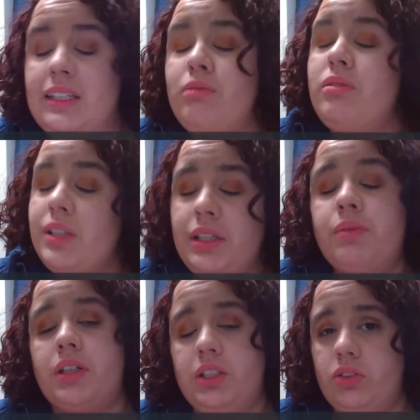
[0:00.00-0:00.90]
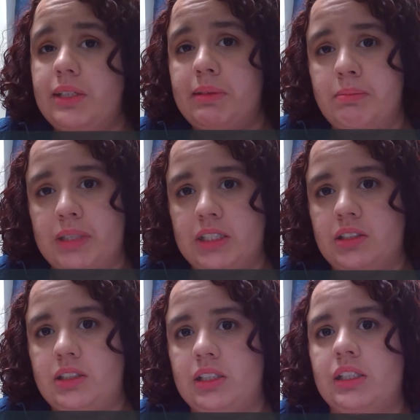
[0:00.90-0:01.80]
I really want to try my
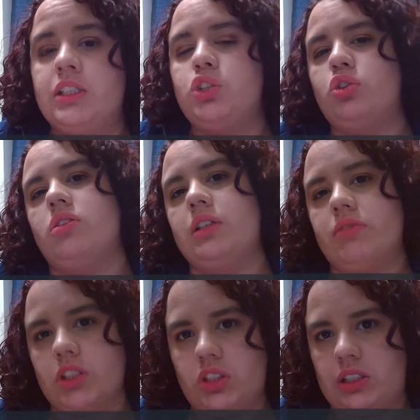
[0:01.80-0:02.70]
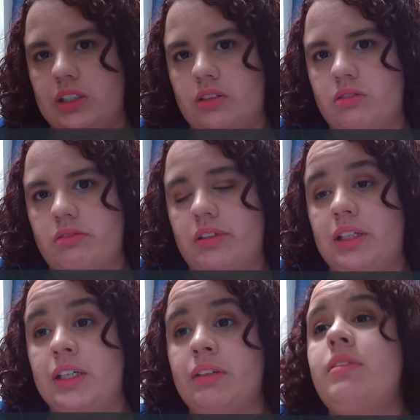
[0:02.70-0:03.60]
best in the journey of this channel,
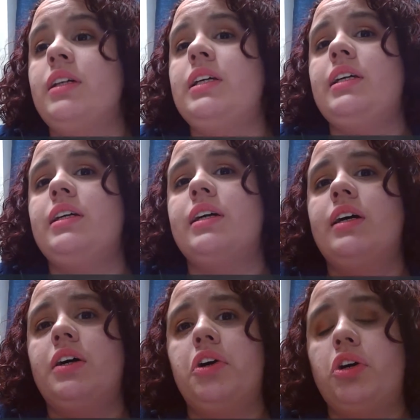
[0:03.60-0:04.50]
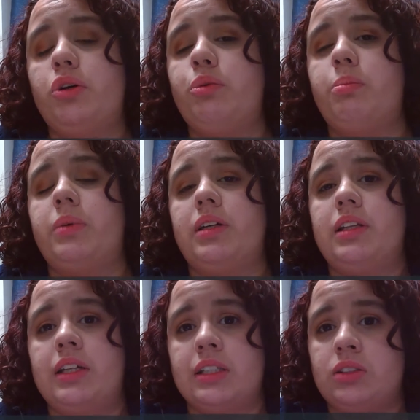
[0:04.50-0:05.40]
and I really hope
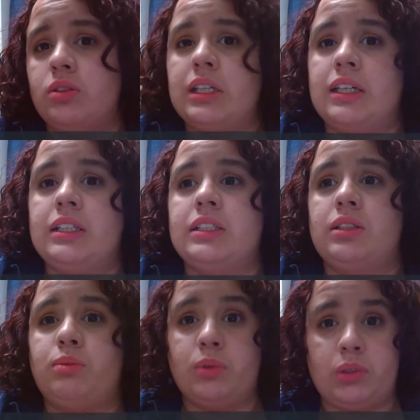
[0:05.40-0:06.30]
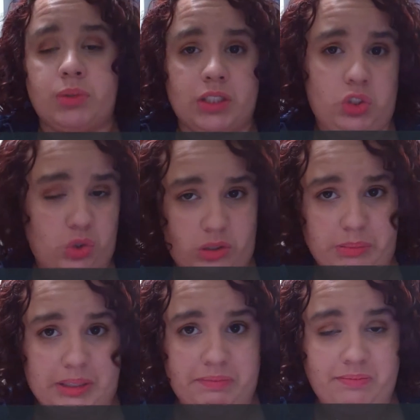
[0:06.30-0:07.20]
that you guys would want to join
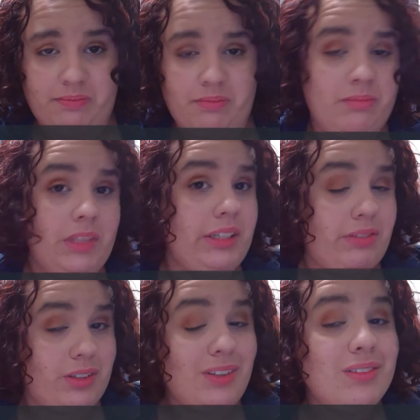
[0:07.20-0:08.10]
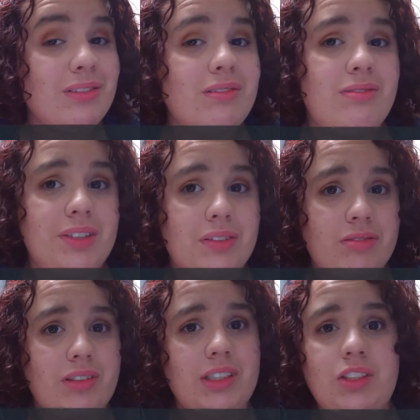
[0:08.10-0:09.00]
me. If you don't, feel
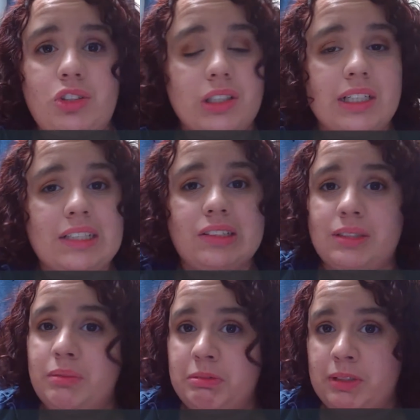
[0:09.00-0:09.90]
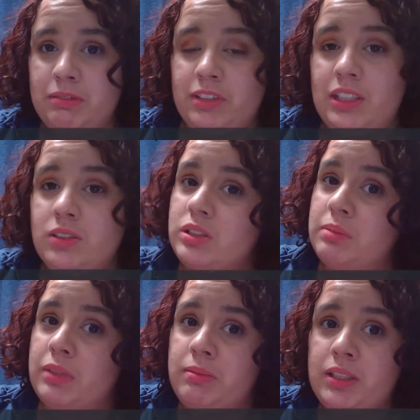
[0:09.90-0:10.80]
free to check out some of my videos
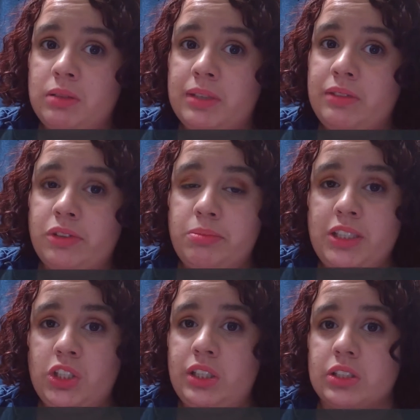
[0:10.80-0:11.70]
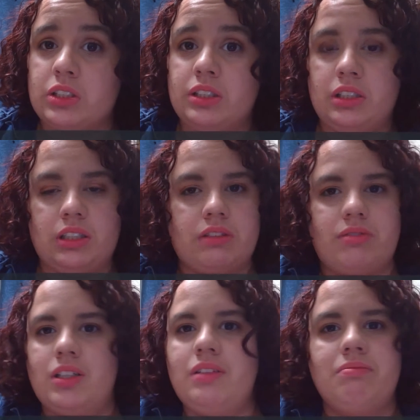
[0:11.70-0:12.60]
and maybe your mind will be changed. If
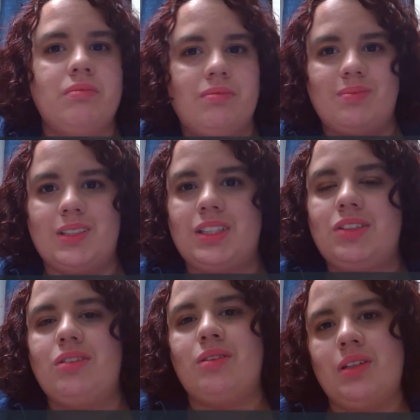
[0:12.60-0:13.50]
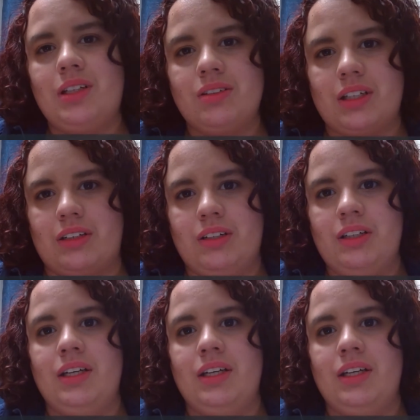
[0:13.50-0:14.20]
not, that's totally okay.